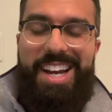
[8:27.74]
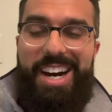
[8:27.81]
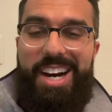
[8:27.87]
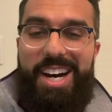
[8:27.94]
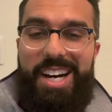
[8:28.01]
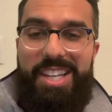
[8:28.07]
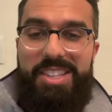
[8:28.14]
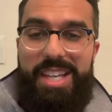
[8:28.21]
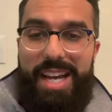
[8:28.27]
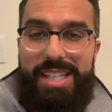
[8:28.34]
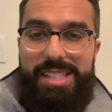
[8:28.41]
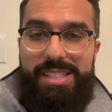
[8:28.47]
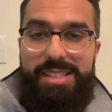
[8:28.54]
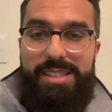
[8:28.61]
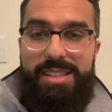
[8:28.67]

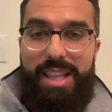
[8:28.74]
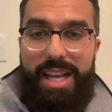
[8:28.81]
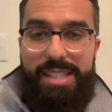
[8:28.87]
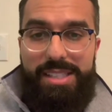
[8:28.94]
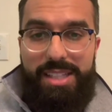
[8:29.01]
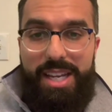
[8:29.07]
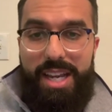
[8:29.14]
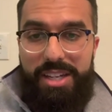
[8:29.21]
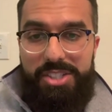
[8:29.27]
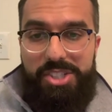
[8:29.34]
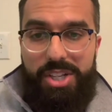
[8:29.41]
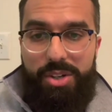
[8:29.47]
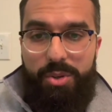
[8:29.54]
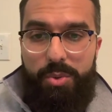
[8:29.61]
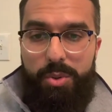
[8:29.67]
that's the kind of
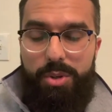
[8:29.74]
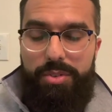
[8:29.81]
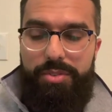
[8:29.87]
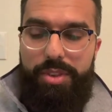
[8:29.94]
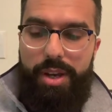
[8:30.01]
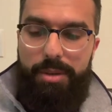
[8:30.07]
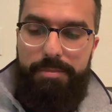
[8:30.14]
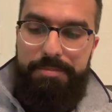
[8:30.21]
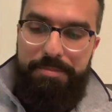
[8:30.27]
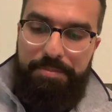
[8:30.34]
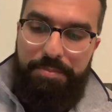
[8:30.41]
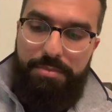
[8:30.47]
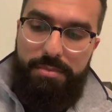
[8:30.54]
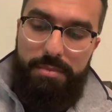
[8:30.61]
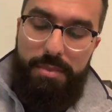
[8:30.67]
general rule of thumb.
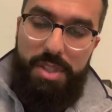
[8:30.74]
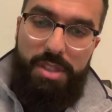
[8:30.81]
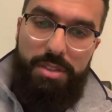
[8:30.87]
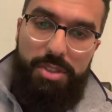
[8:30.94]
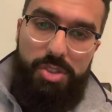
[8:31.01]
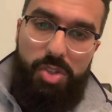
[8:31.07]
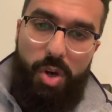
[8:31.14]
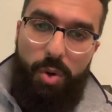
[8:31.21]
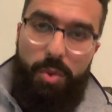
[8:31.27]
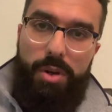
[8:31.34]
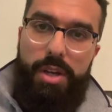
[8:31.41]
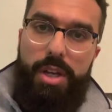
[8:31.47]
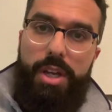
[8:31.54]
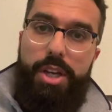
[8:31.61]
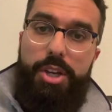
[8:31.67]
So
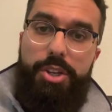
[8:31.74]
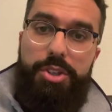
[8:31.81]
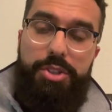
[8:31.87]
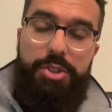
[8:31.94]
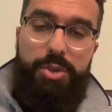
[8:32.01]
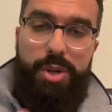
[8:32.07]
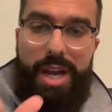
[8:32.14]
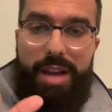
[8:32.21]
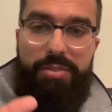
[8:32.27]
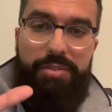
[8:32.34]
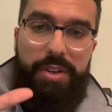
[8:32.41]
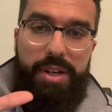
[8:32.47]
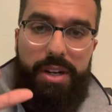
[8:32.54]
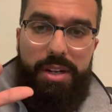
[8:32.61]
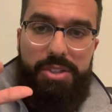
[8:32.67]
you have
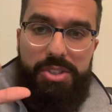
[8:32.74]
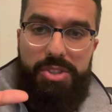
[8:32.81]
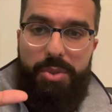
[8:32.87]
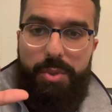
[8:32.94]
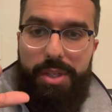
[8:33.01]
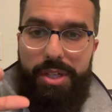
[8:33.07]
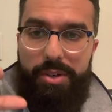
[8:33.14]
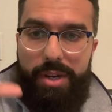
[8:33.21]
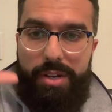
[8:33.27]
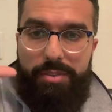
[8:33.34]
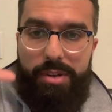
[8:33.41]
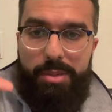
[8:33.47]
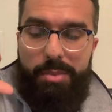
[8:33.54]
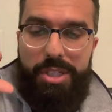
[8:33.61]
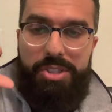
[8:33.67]
figured out, just to reiterate
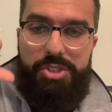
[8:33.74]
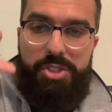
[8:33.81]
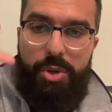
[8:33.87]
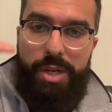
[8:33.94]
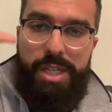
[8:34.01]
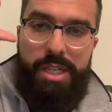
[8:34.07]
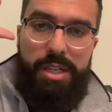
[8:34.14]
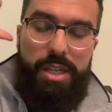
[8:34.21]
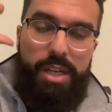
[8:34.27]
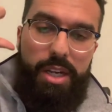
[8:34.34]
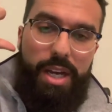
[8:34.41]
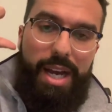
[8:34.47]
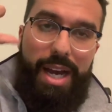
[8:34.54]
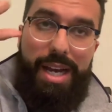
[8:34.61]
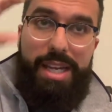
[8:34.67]
for anybody who's joining,
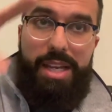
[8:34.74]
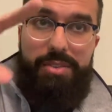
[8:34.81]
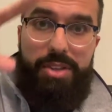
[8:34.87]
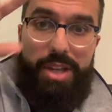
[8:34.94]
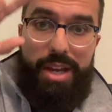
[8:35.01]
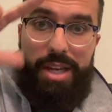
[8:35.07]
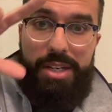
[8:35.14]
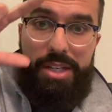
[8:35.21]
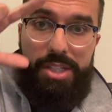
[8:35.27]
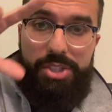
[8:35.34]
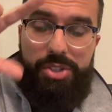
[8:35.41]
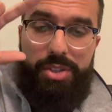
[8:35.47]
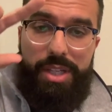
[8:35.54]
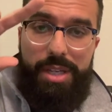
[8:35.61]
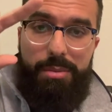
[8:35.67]
I gave you that
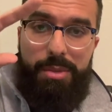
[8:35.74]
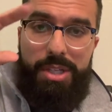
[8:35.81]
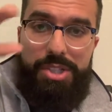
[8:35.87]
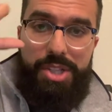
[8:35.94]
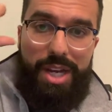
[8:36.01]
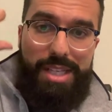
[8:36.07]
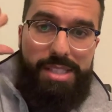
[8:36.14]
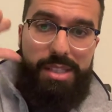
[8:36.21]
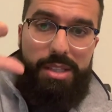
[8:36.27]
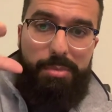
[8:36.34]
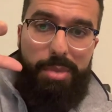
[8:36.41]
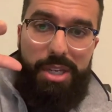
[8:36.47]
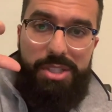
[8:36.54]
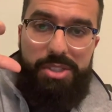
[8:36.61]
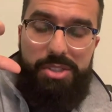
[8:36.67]
initial image. I said the
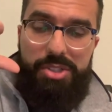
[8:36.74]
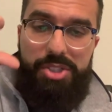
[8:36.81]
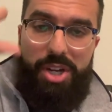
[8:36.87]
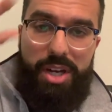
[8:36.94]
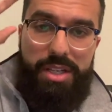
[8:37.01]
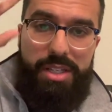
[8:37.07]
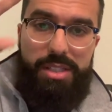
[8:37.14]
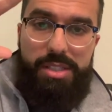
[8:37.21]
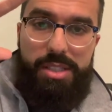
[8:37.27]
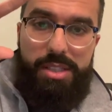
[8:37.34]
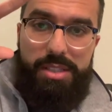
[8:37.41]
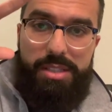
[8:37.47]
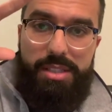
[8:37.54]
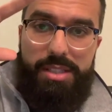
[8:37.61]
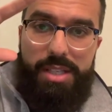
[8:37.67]
patient's jaundice,
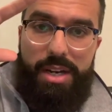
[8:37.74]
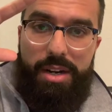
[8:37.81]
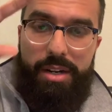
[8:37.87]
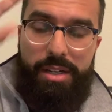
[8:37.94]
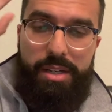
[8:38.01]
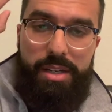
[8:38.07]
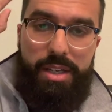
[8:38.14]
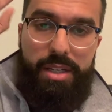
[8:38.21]
he's icteric,